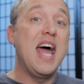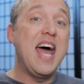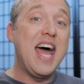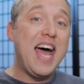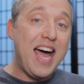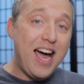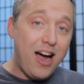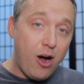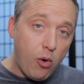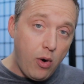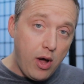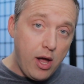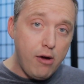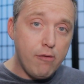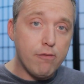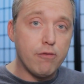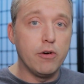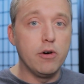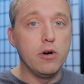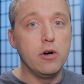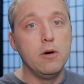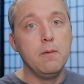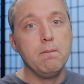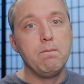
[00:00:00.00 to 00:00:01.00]

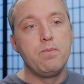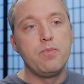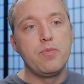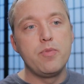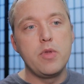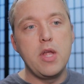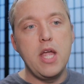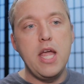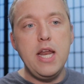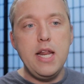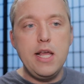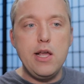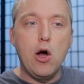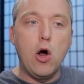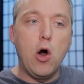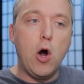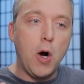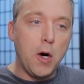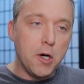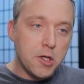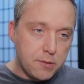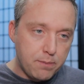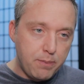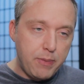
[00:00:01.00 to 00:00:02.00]
However, any
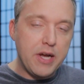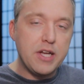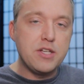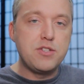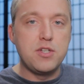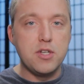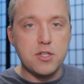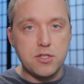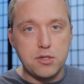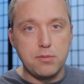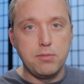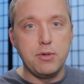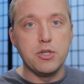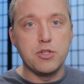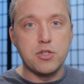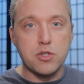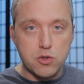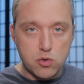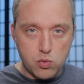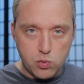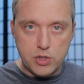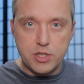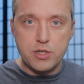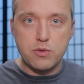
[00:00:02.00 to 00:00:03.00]
Arch-based
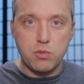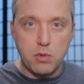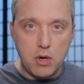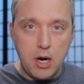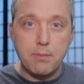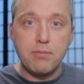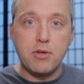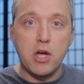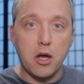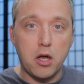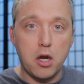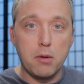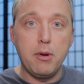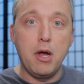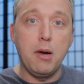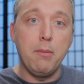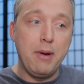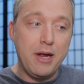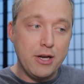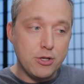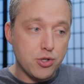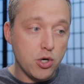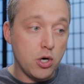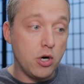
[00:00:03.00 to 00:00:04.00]
distributions, which I'm talking about
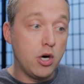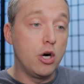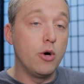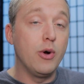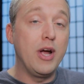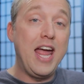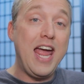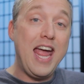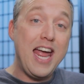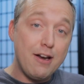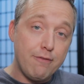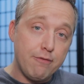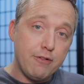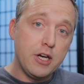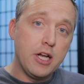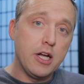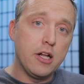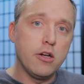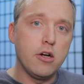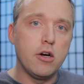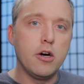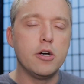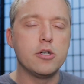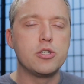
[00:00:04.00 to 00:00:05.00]
Manjaro and
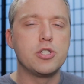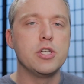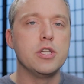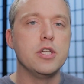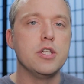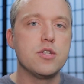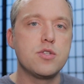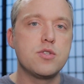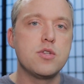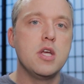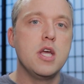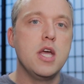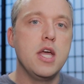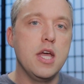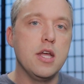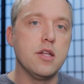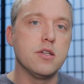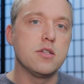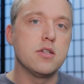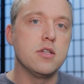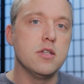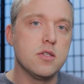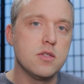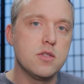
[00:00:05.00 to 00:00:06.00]
Vanilla Arch in this
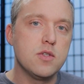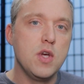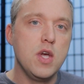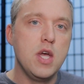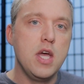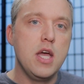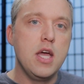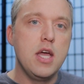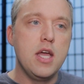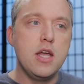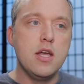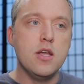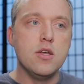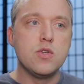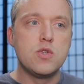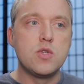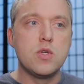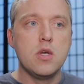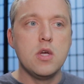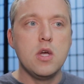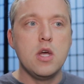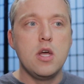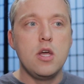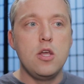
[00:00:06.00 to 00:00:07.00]
instance,
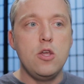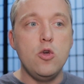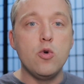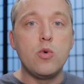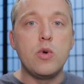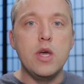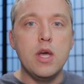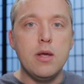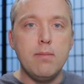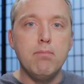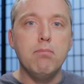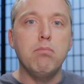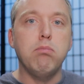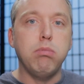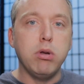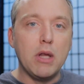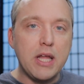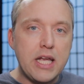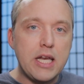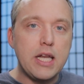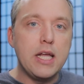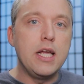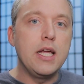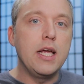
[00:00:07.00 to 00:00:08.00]
is you get
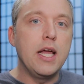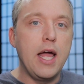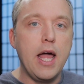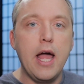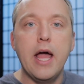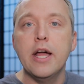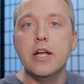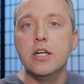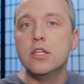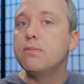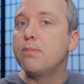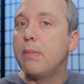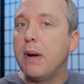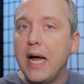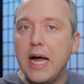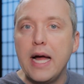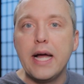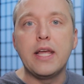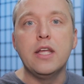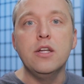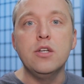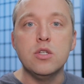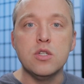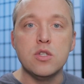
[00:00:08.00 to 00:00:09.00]
bleeding edge
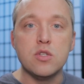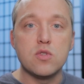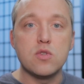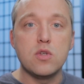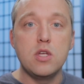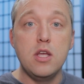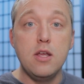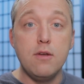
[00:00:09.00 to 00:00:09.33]
packages.